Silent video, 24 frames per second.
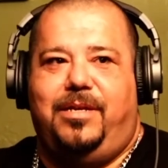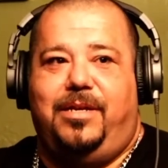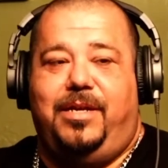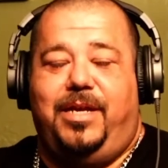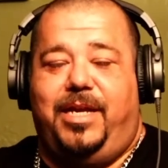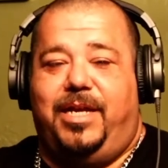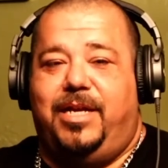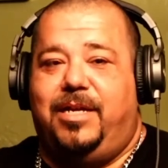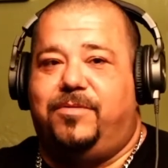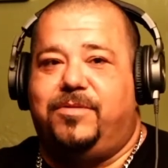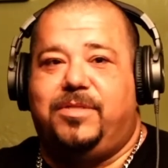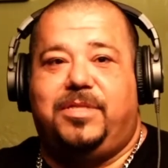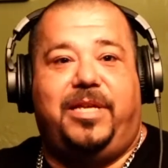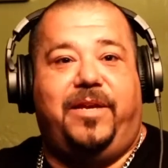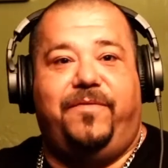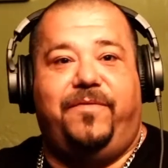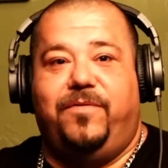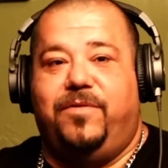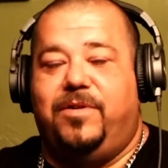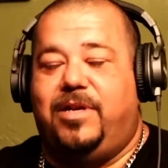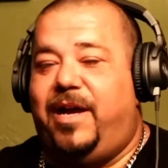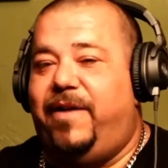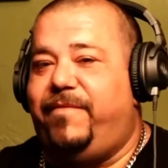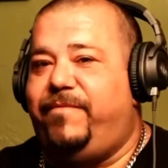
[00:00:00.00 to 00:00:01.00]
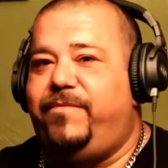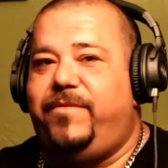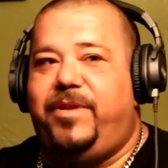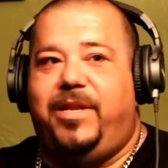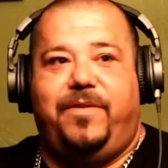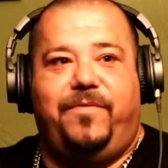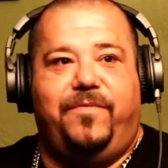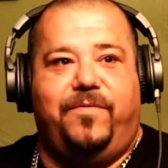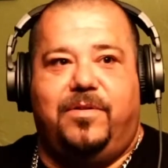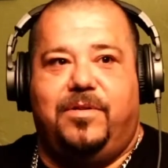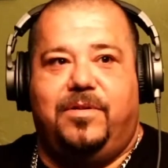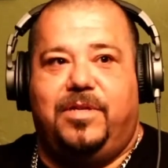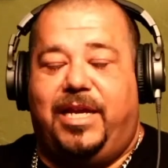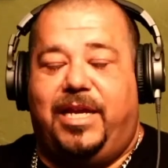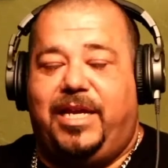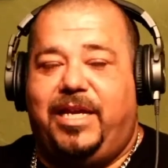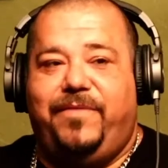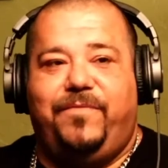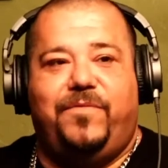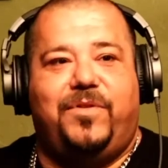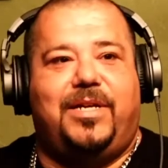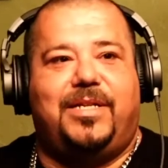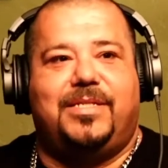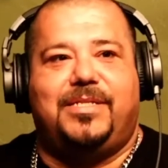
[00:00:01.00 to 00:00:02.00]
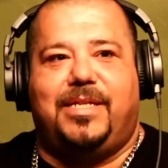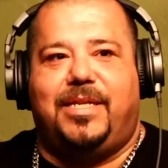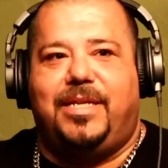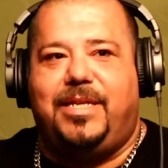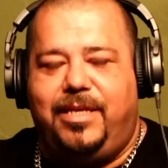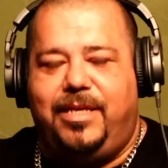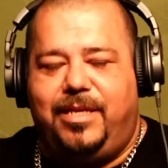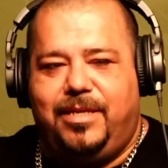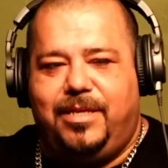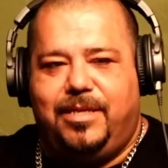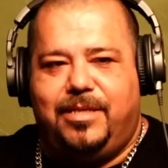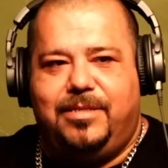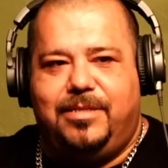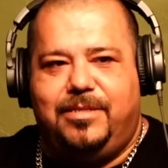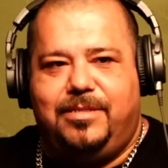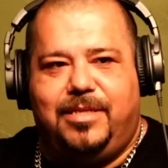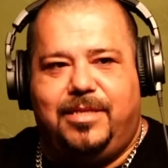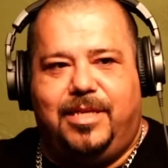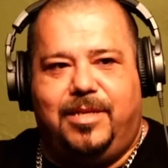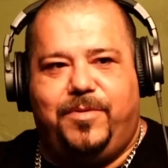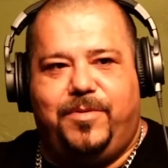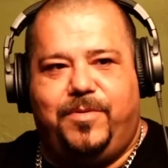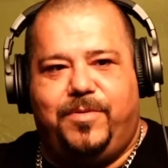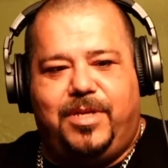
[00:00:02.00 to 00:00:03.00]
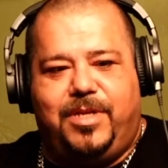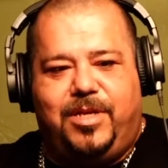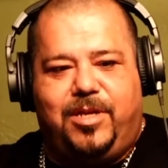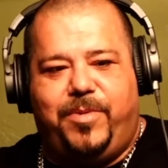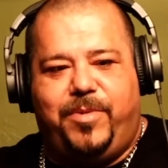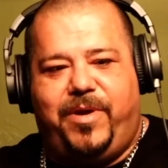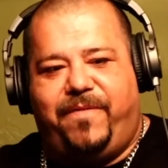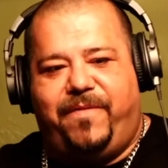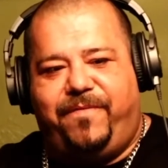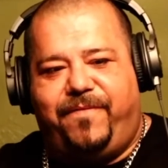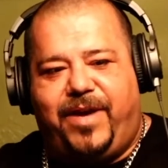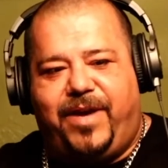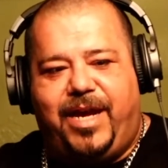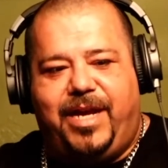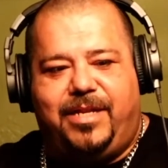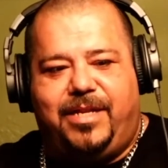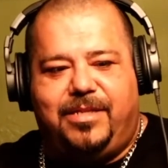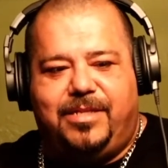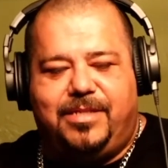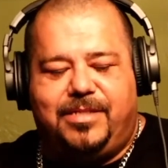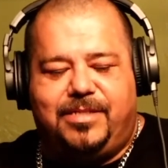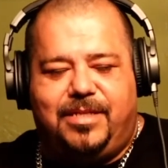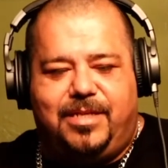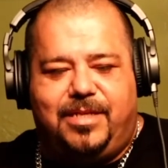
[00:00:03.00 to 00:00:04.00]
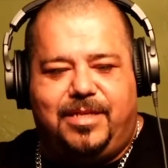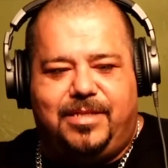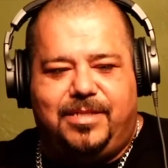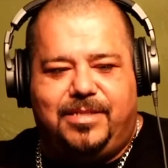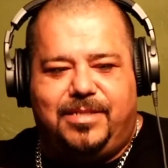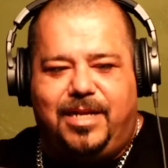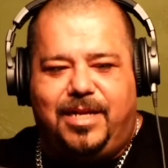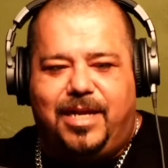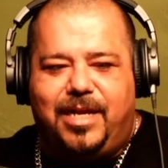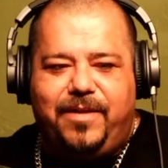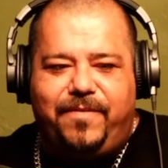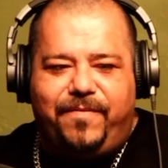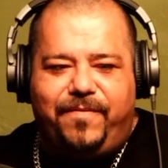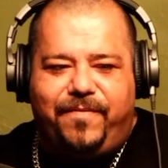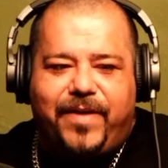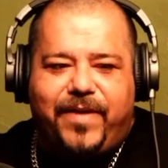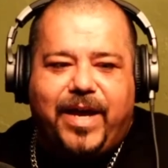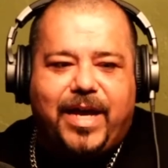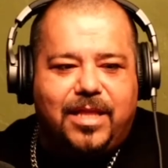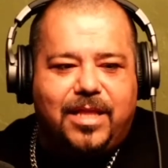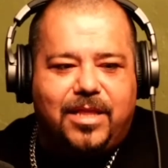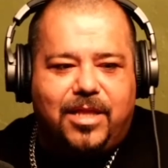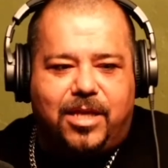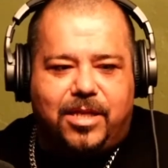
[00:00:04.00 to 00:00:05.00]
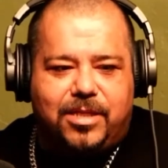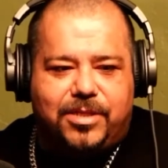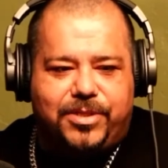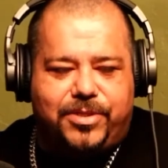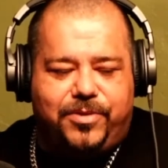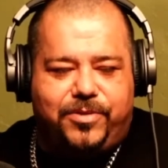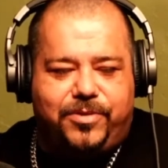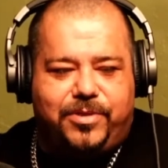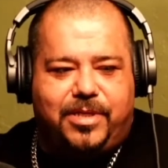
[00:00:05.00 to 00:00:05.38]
And I've never, like, even when I was a kid, like, people talk about fighting this and that. I said, I didn't fight a lot in school.